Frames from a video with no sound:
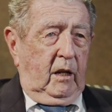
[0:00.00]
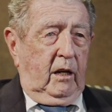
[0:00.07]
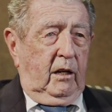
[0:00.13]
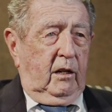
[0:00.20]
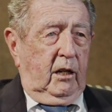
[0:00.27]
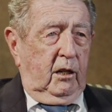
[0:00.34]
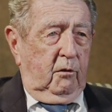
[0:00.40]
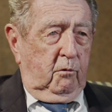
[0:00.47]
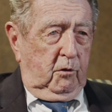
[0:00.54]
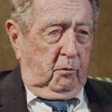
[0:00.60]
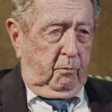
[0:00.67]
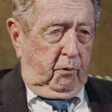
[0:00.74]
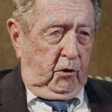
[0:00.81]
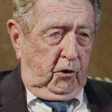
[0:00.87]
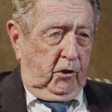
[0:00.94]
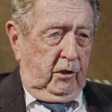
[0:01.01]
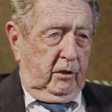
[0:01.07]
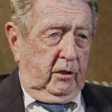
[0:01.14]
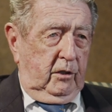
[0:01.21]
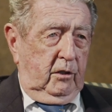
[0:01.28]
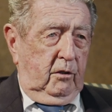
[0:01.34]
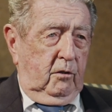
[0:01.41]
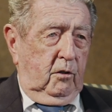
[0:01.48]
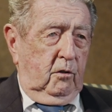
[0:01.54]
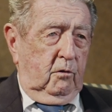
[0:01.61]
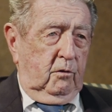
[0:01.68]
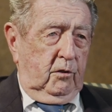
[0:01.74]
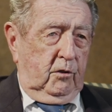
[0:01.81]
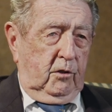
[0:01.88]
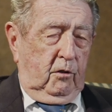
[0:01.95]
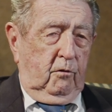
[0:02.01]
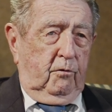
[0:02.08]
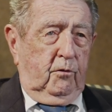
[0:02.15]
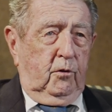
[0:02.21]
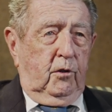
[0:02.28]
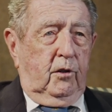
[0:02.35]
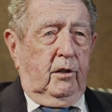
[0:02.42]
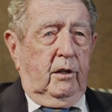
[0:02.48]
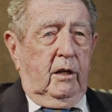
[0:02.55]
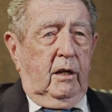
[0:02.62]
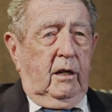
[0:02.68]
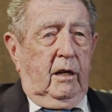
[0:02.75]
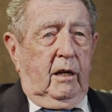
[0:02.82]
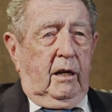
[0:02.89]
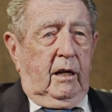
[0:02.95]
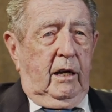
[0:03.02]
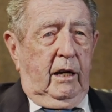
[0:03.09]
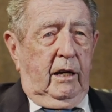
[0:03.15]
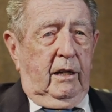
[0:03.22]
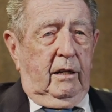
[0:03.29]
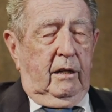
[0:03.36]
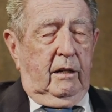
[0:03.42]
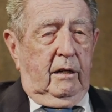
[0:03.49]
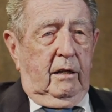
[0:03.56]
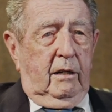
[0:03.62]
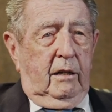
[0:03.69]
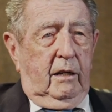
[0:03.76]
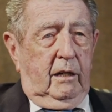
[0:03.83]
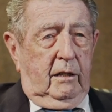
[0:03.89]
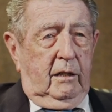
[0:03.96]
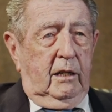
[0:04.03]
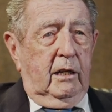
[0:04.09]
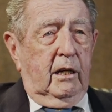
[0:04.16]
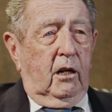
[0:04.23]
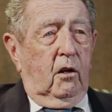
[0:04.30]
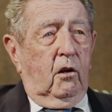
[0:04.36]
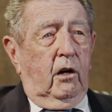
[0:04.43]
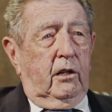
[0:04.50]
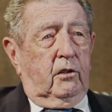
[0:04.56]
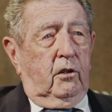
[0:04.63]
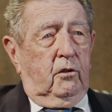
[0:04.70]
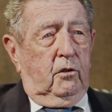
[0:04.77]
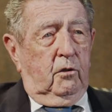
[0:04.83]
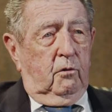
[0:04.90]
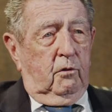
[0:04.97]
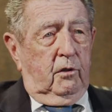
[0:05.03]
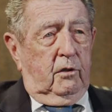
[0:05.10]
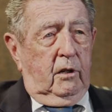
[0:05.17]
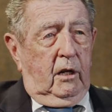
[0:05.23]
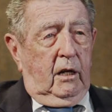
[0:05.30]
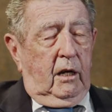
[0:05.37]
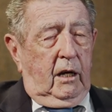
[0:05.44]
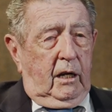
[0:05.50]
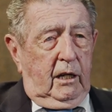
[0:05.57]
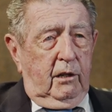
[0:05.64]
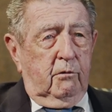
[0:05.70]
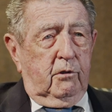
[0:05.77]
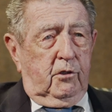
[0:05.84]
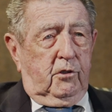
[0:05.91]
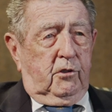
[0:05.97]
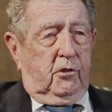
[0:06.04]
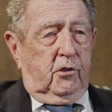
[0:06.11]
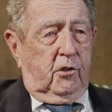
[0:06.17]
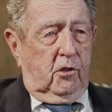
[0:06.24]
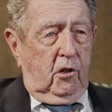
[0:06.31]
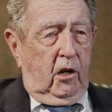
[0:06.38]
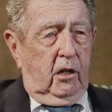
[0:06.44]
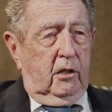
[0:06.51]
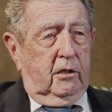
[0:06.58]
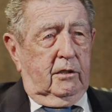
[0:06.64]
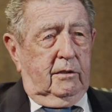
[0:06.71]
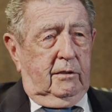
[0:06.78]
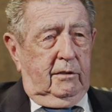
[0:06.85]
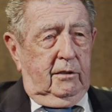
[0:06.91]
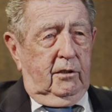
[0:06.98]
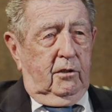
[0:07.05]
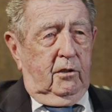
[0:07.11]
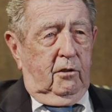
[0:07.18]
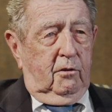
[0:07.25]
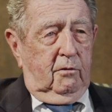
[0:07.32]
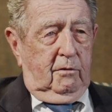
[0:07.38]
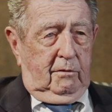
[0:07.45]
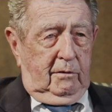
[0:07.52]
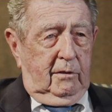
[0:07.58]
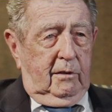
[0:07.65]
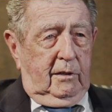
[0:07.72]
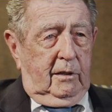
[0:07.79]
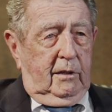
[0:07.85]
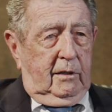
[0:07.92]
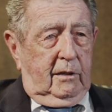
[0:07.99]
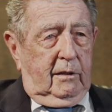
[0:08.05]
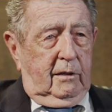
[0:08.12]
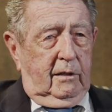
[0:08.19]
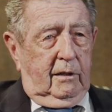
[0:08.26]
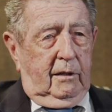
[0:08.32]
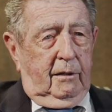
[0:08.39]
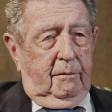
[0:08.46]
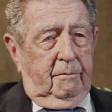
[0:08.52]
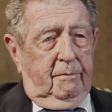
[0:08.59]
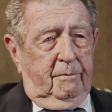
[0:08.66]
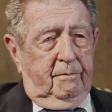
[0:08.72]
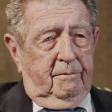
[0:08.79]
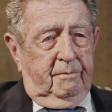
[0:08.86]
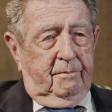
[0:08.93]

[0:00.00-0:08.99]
and he was pushing it, you know, and so forth. And uh, and he had a lot to do with. He was a solid, you know, um,